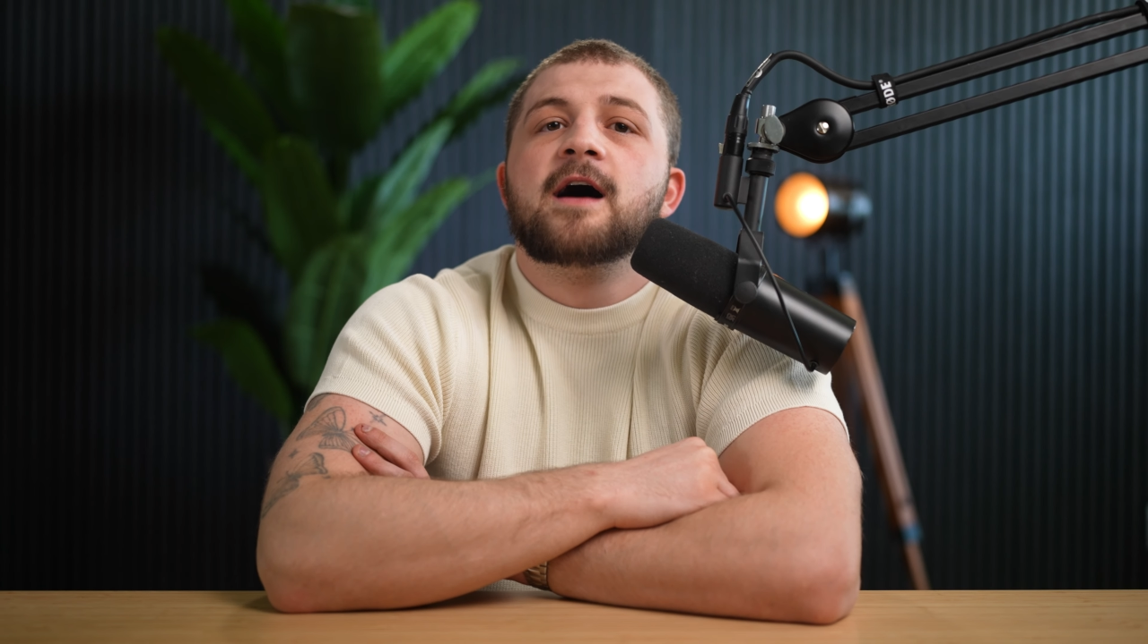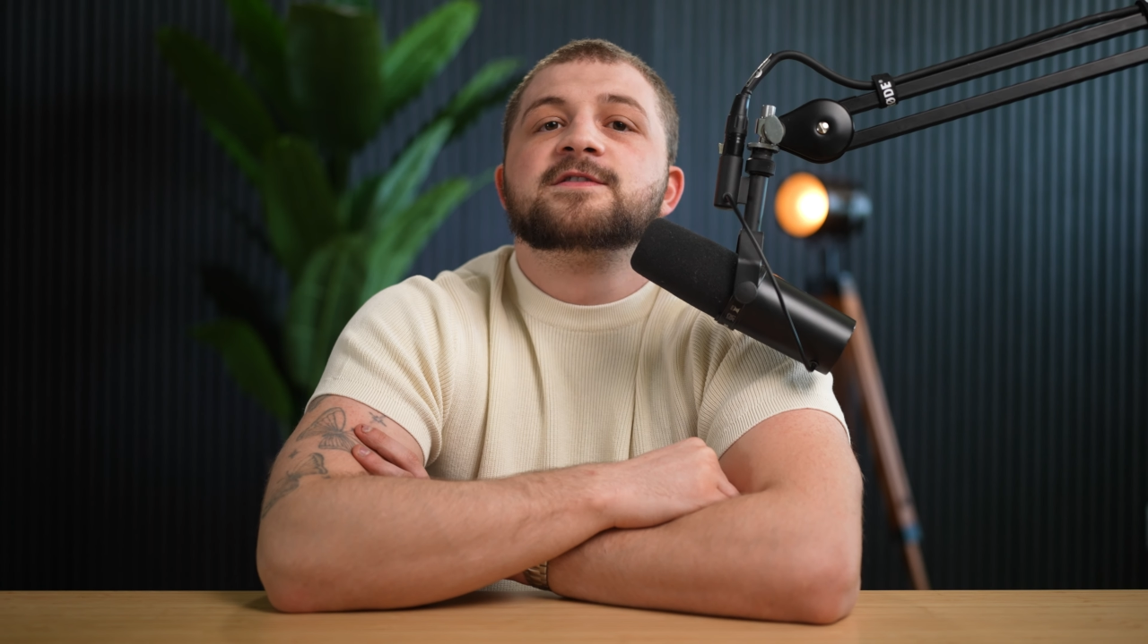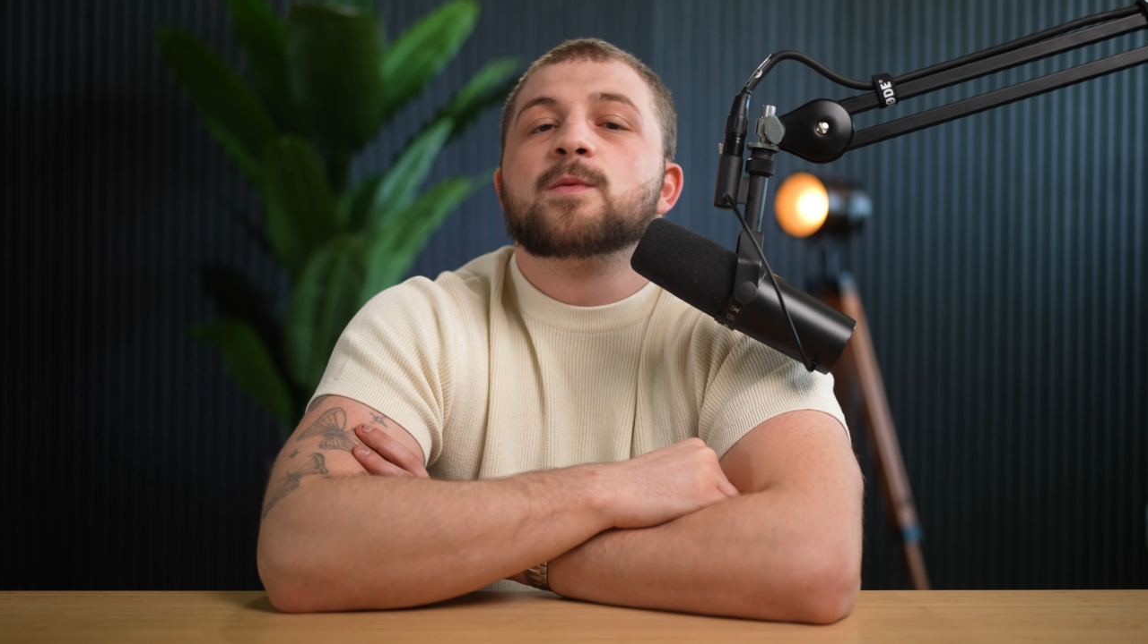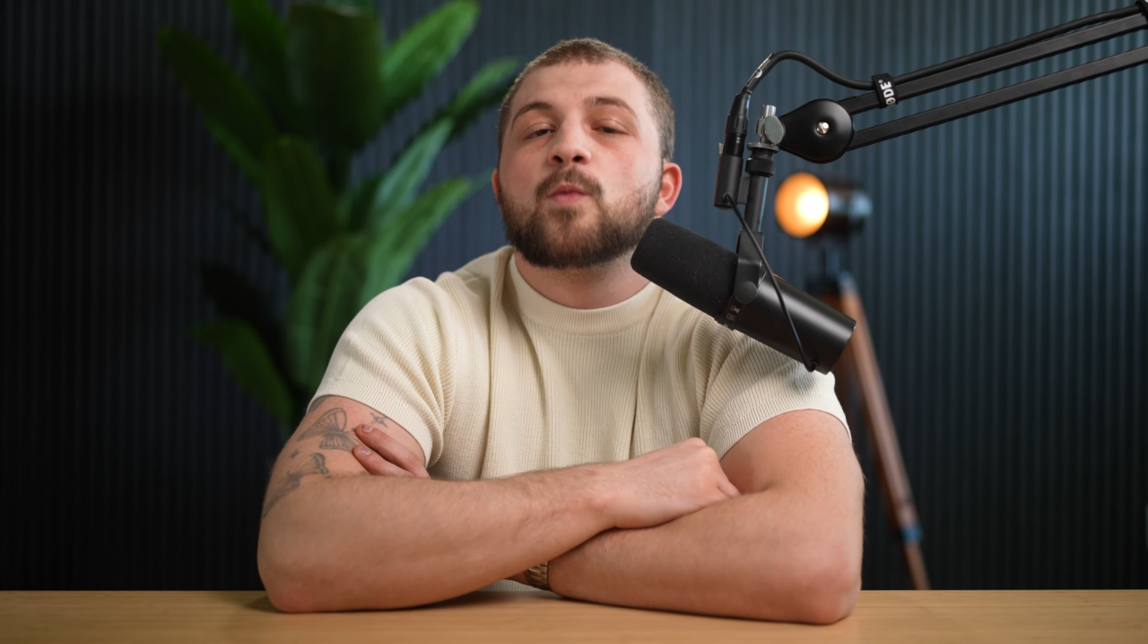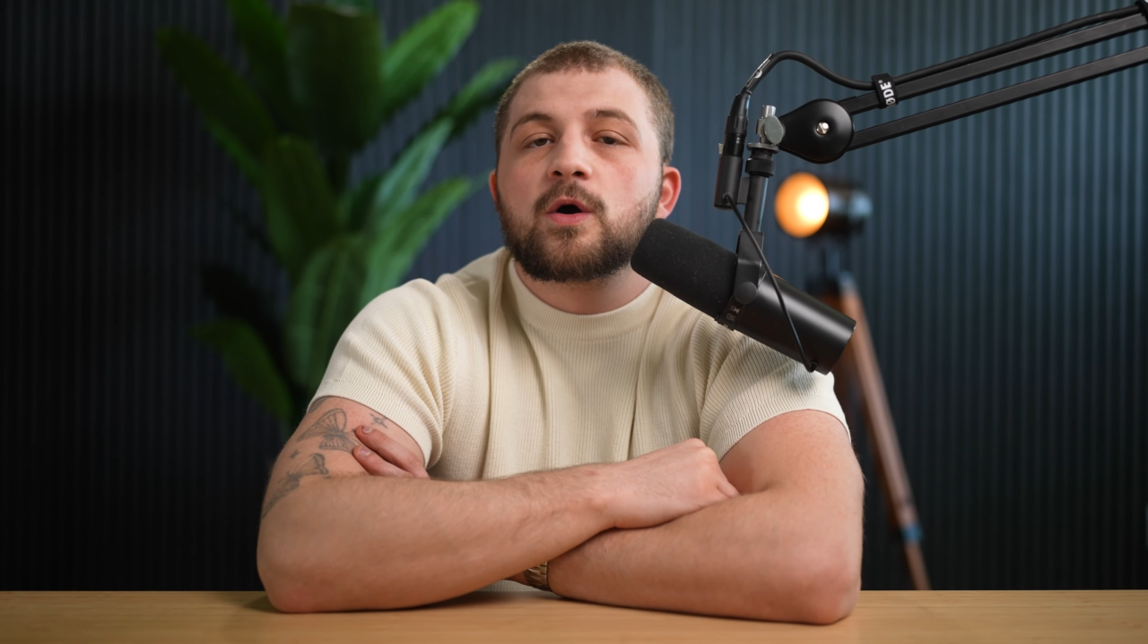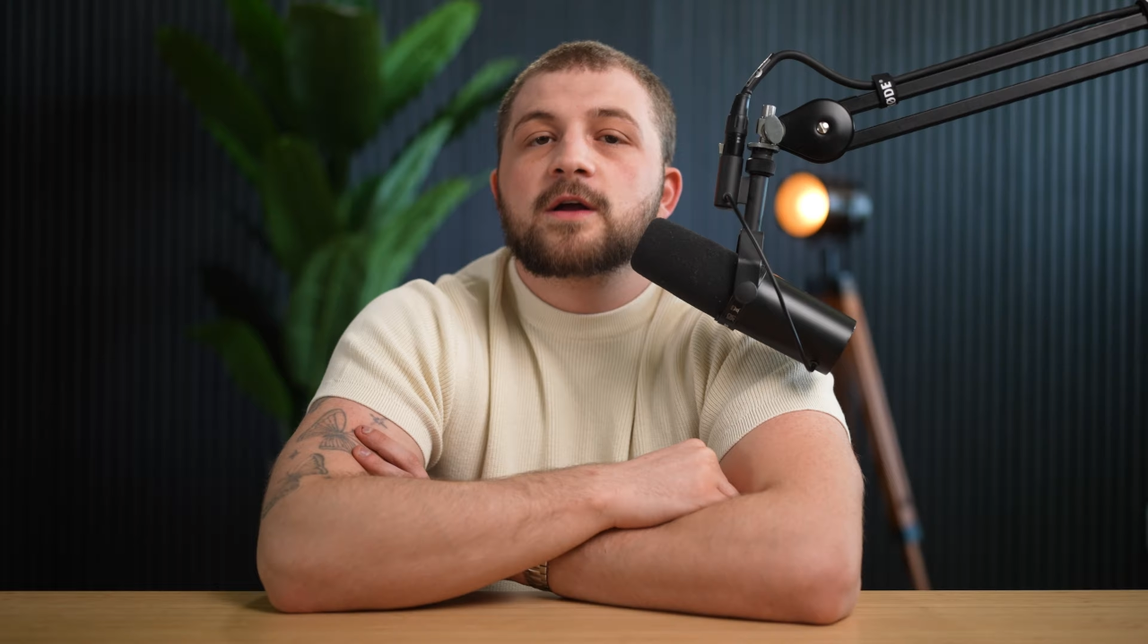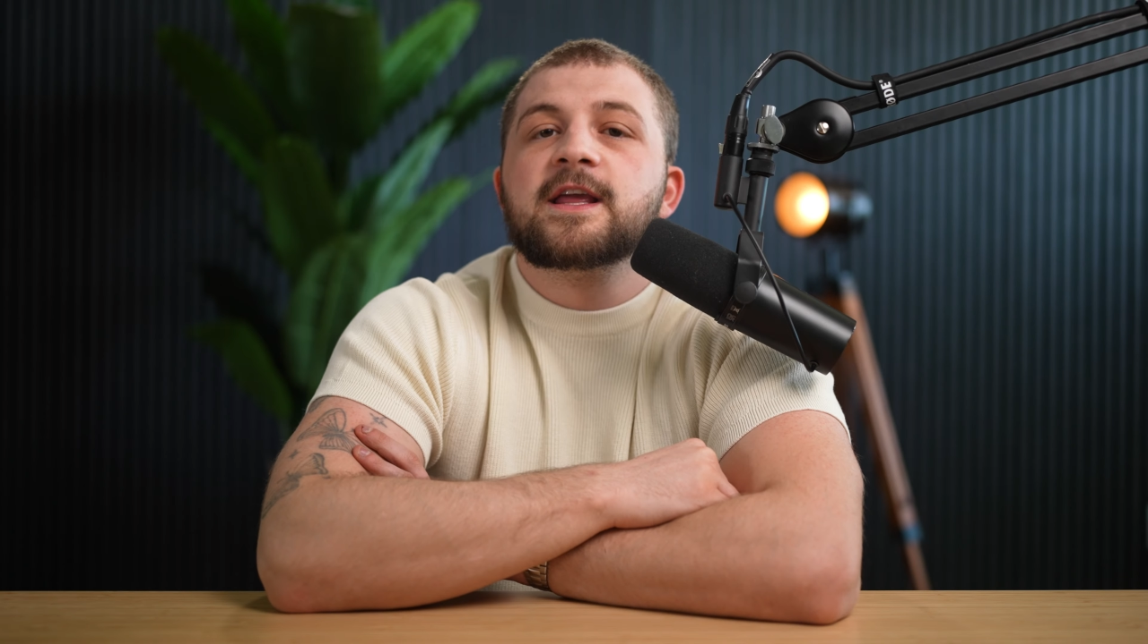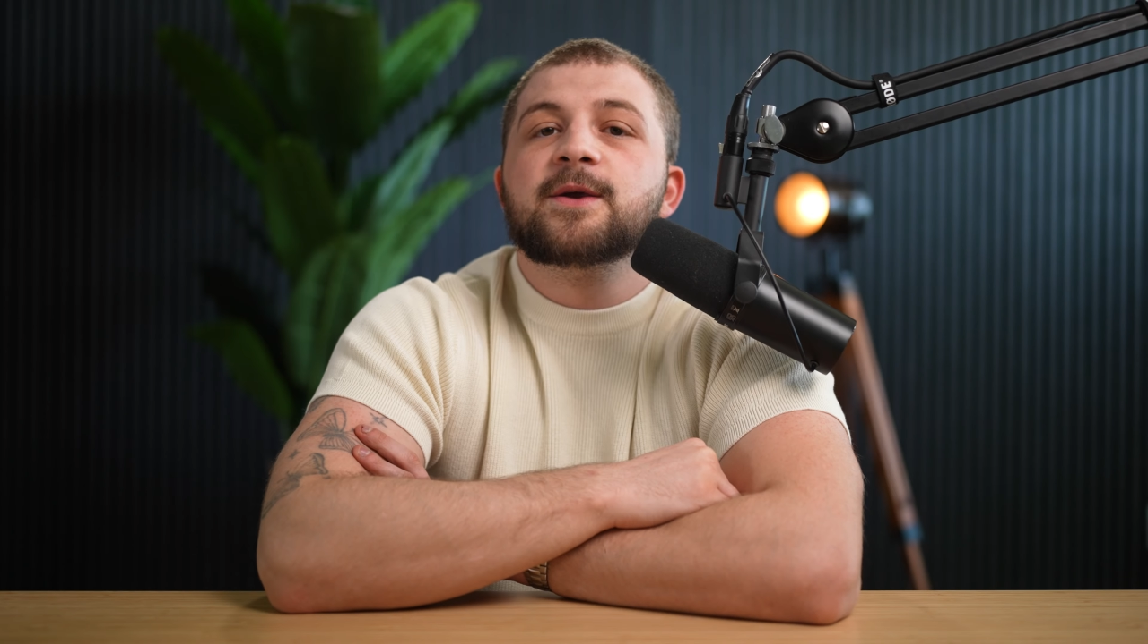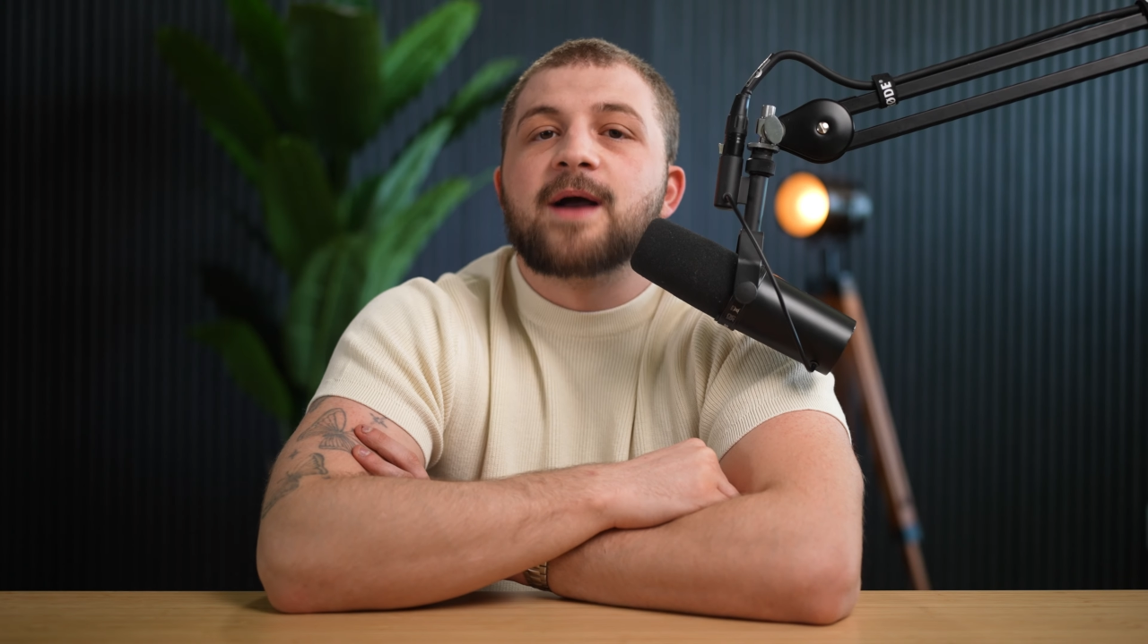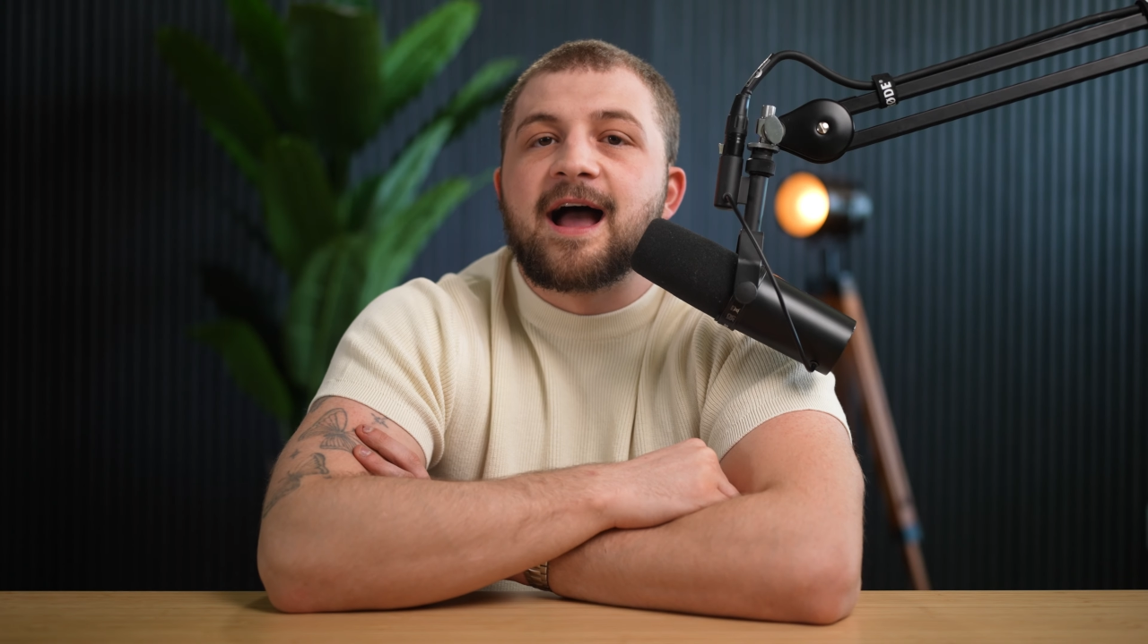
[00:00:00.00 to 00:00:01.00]
of some work
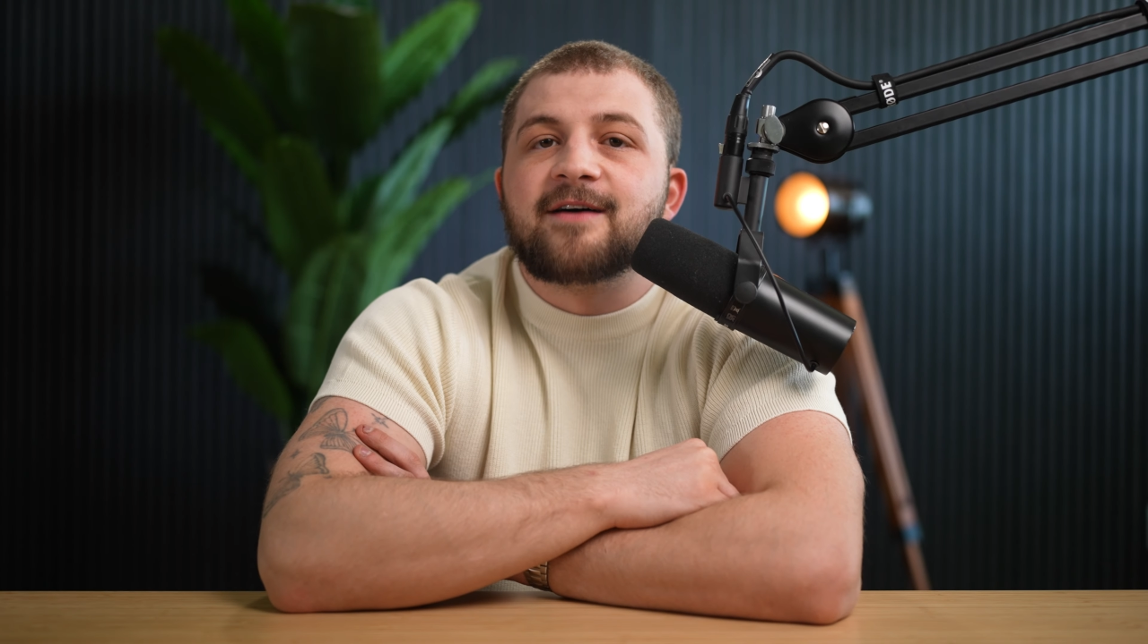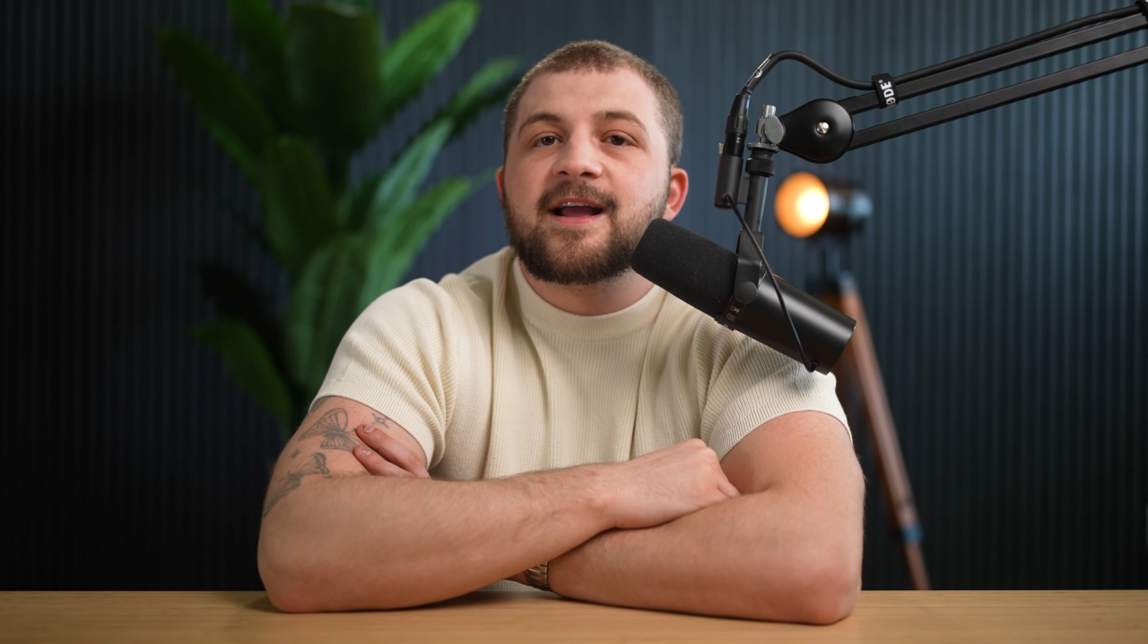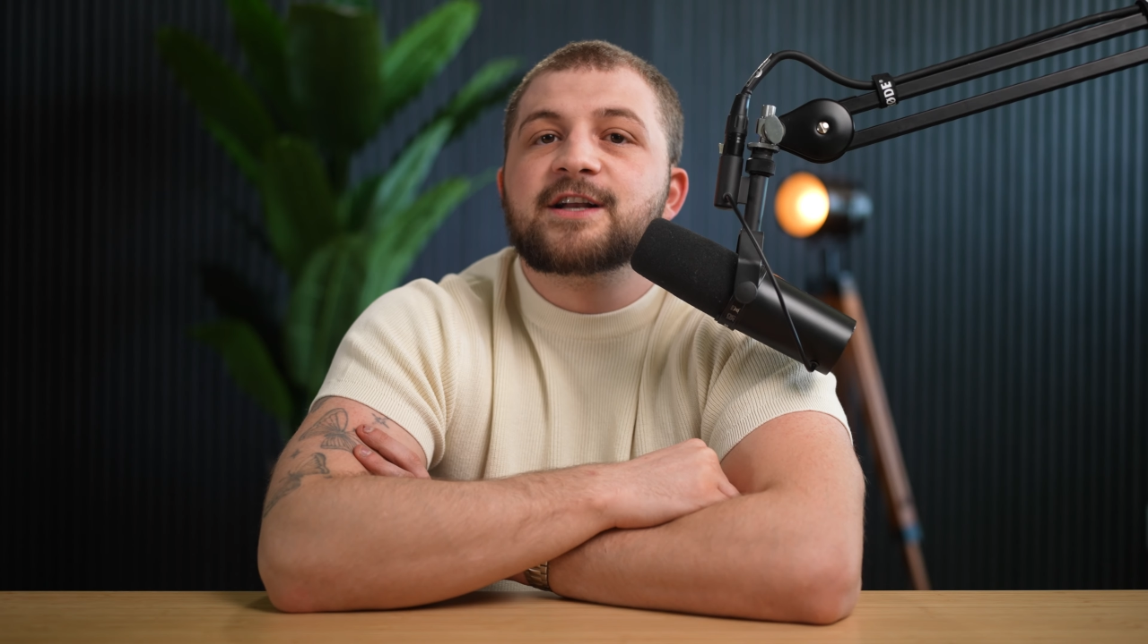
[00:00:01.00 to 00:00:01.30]
that you have